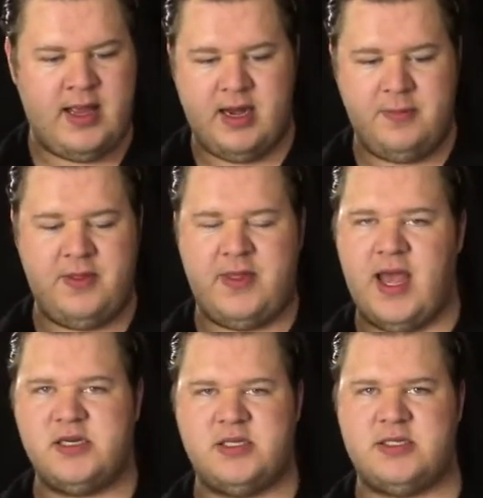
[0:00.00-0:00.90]
And I mean, the
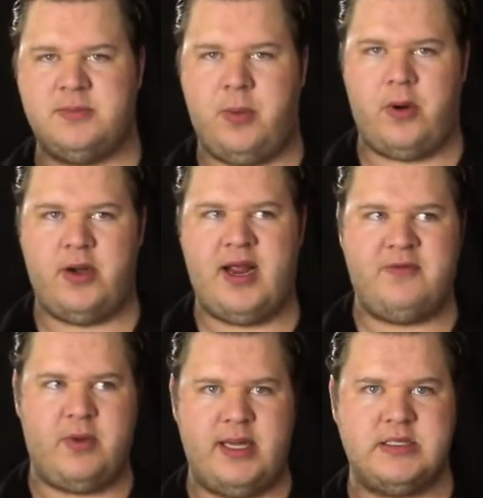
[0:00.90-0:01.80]
address is important.
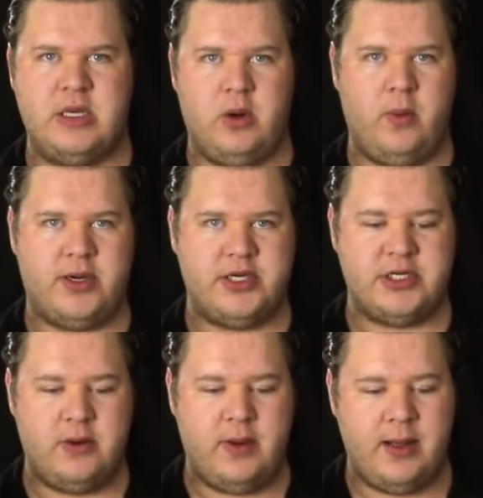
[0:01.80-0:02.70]
Everyone to know where to
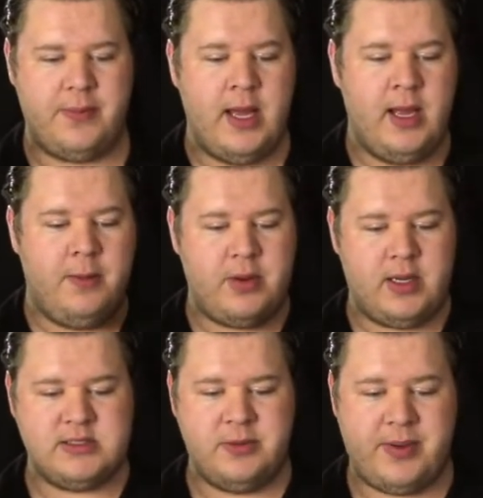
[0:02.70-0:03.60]
show up. But
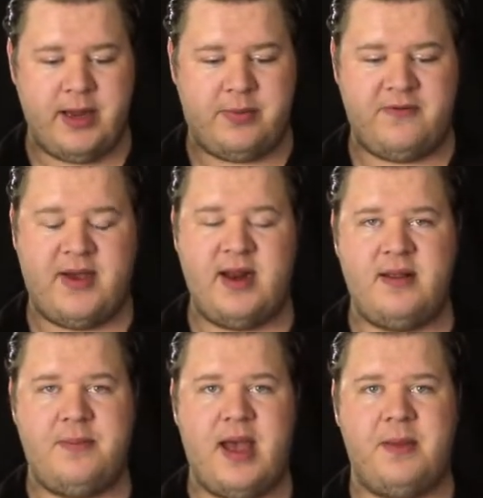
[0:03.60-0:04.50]
also by providing
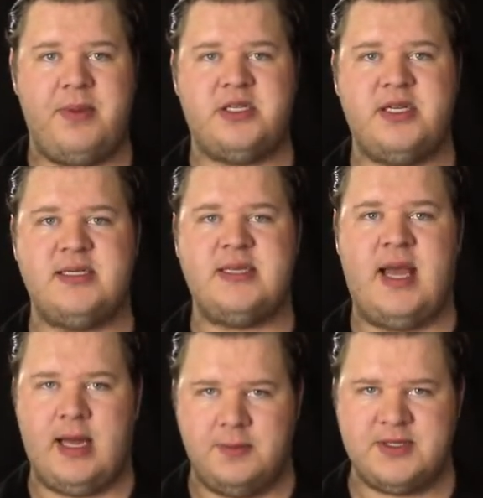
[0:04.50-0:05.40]
the map, it just
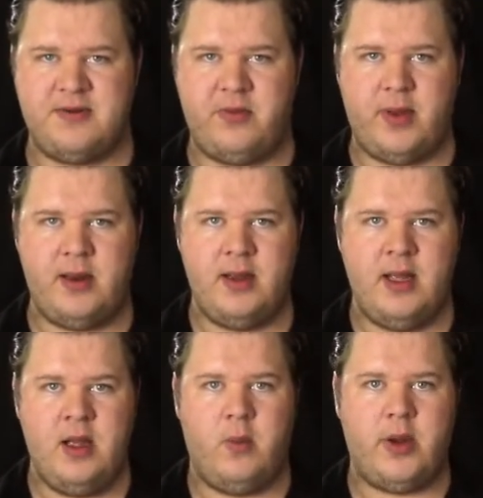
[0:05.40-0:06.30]
helps everyone.
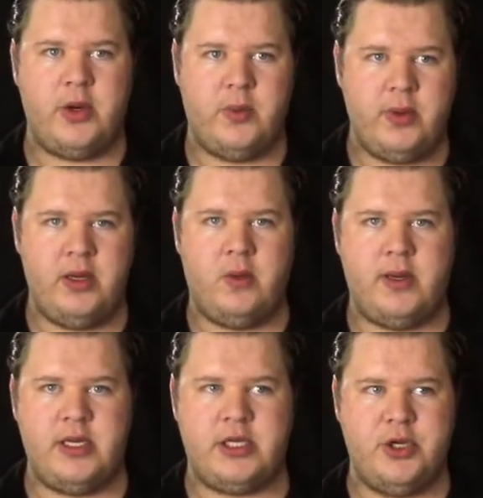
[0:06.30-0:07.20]
What you really don't
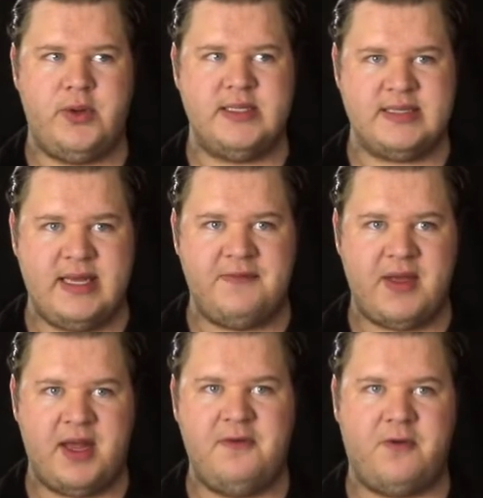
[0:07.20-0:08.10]
want to do is leave
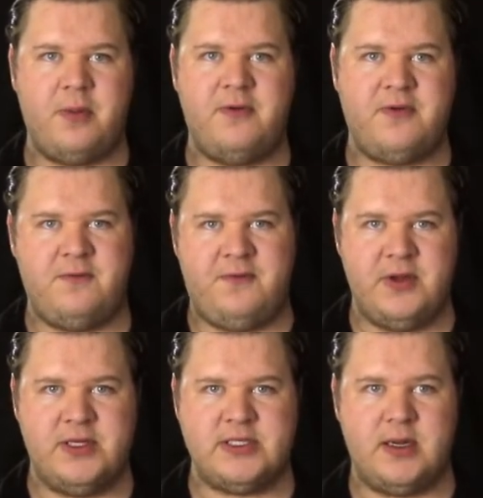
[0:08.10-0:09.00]
any form of
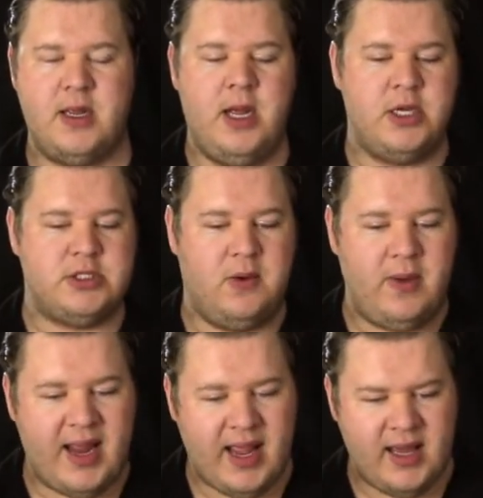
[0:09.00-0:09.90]
confusion.
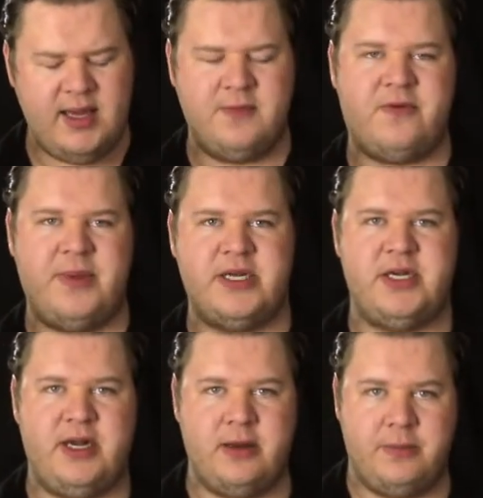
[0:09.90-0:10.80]
So any
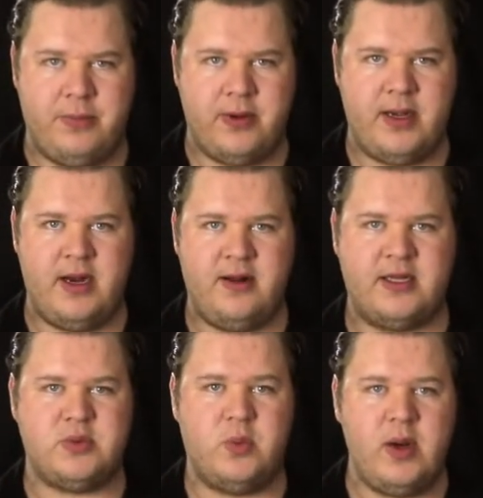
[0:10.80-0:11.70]
information you can put in here
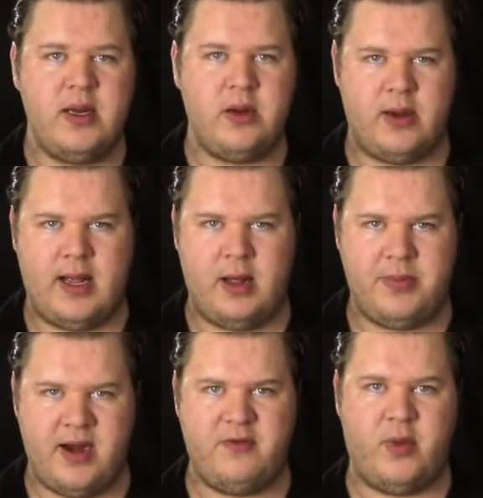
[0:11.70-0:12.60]
that's really going to help
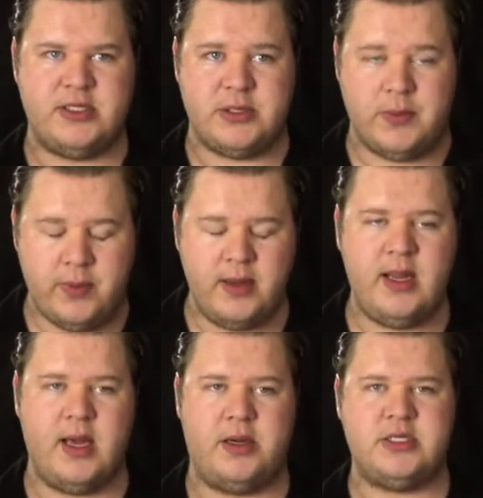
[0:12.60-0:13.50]
everyone to
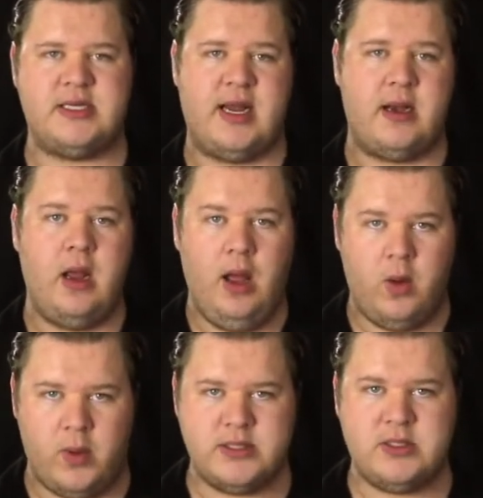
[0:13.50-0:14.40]
really understand
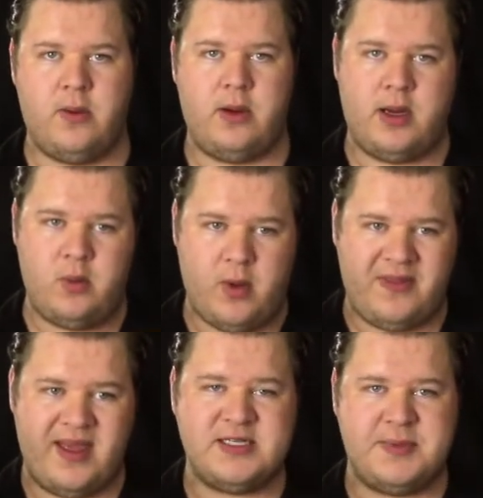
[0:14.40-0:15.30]
what's going on and what
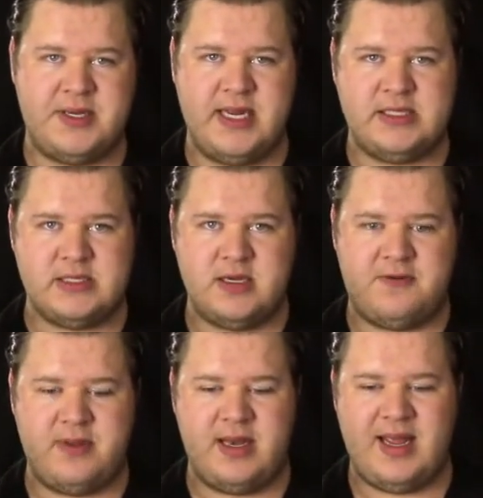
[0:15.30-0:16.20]
the expectations are
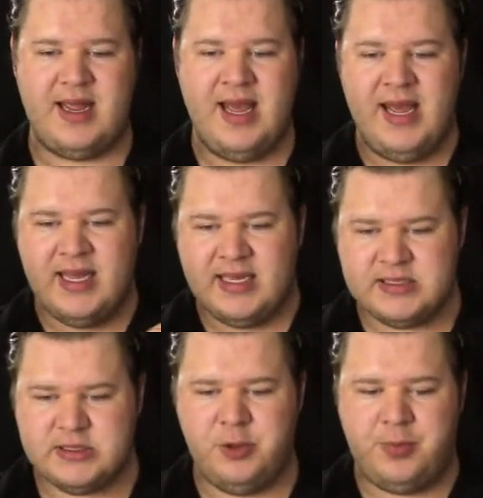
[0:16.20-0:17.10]
for the day is
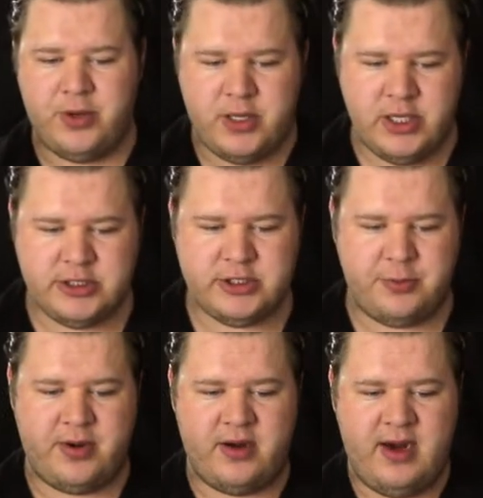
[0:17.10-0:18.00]
super,
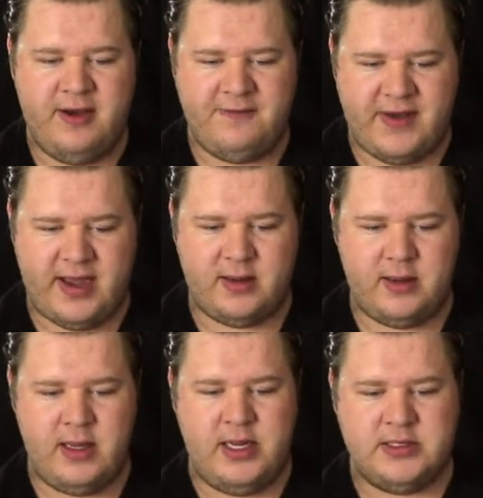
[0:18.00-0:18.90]
super vital.
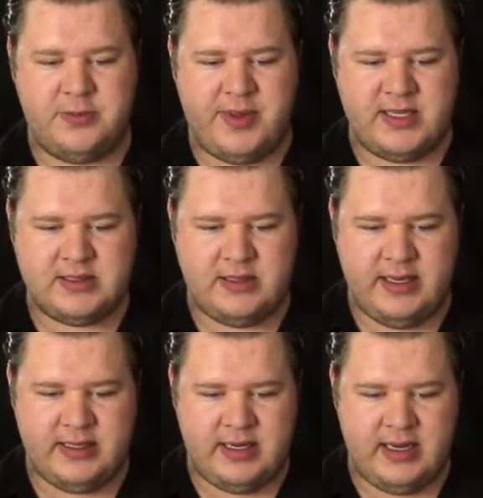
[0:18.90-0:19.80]
So
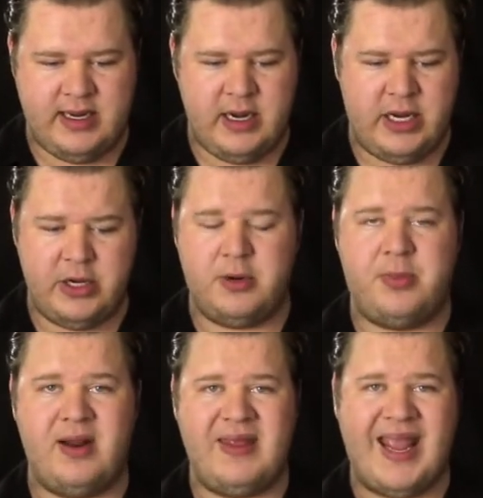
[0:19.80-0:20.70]
basically in here, you're going
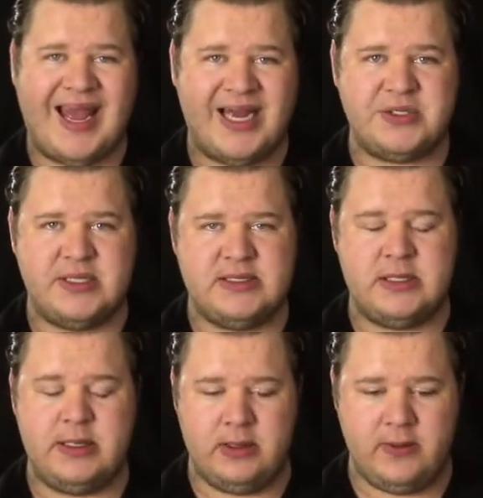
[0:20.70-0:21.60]
to put in the address
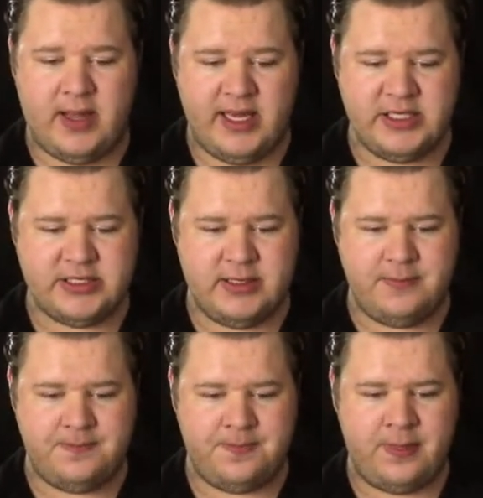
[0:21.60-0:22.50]
to the
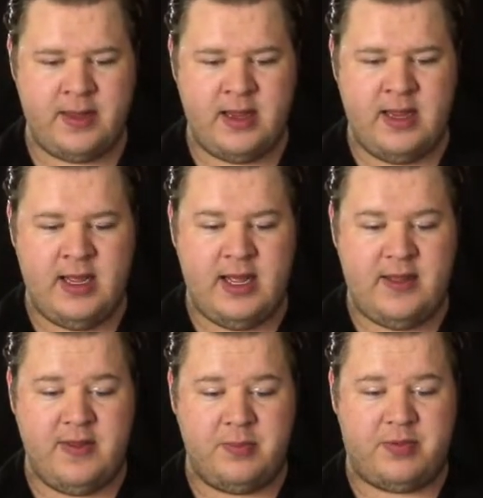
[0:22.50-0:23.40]
location
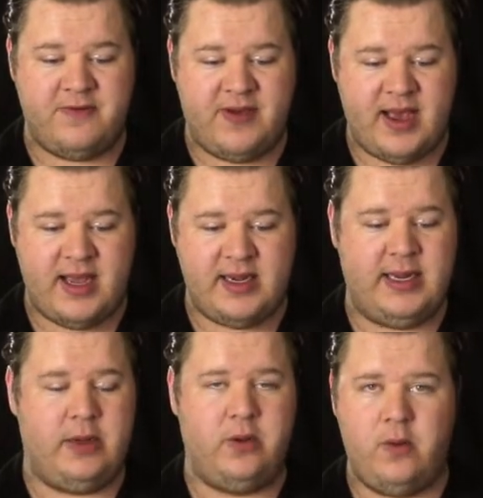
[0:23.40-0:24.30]
and then provide
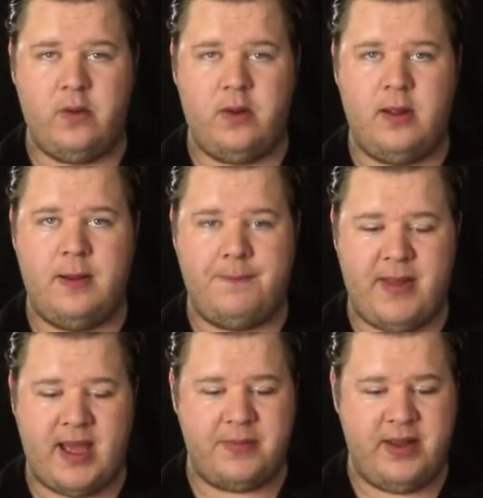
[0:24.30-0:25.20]
a Google
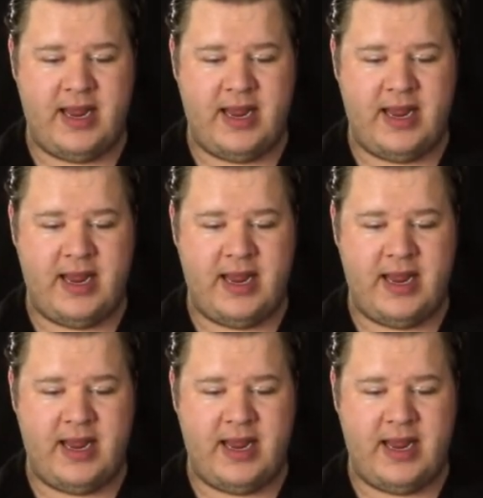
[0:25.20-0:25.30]
map.